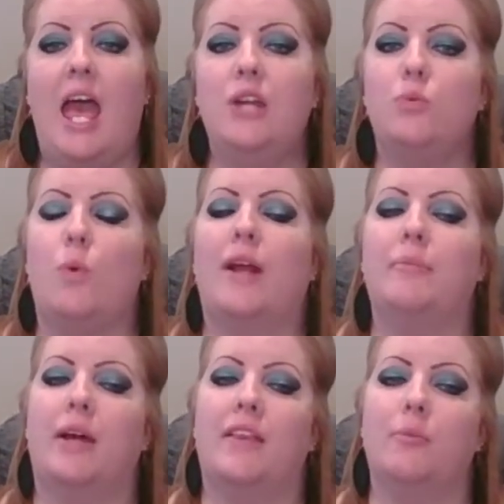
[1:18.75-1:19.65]
and
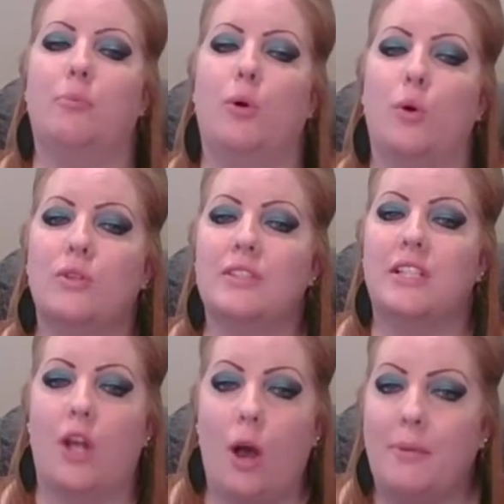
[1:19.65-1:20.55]
one by the
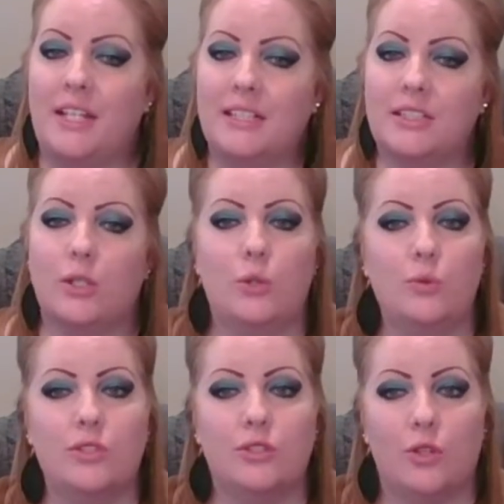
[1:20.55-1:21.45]
Pulsenomics,
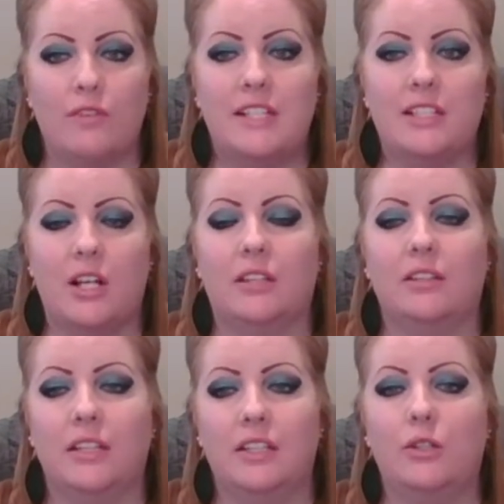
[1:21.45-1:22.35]
who surveys a
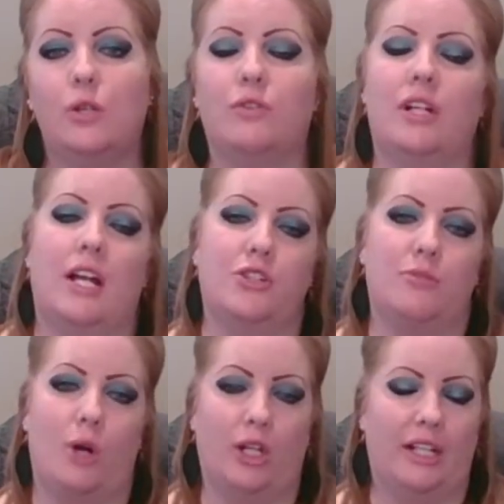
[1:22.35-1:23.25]
little over
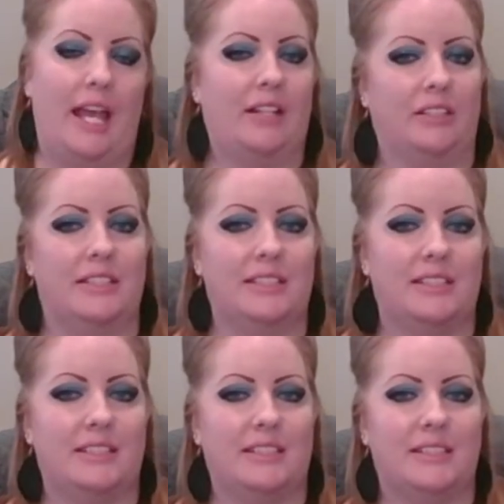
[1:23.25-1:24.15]
100 market
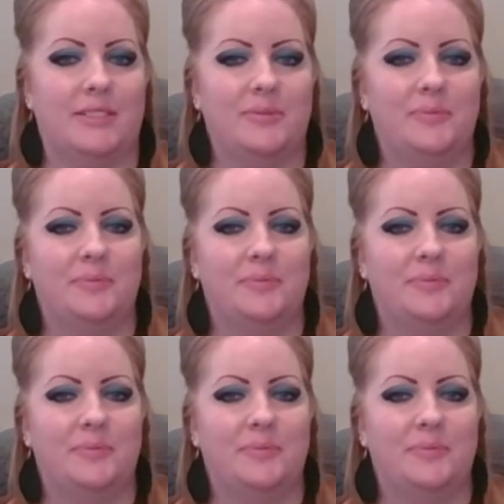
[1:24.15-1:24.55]
analysts